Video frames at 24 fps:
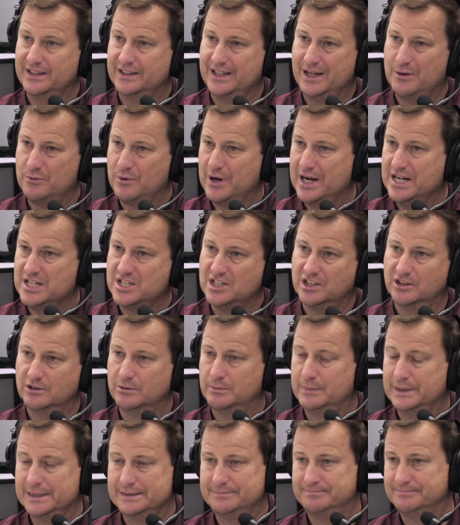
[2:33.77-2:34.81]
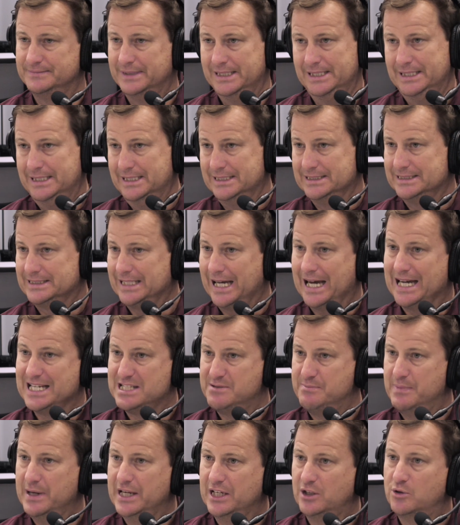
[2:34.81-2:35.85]
and they range a little bit in size,
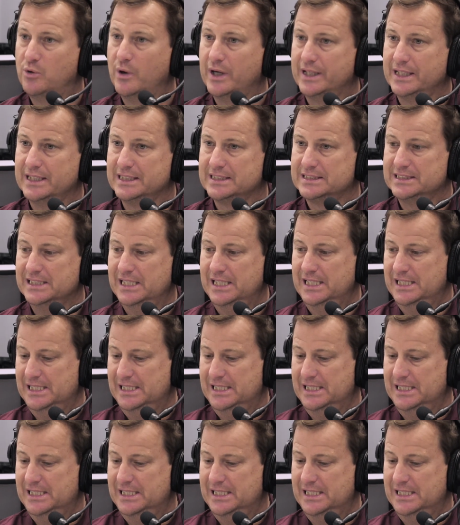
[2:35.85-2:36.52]
speed, quickness.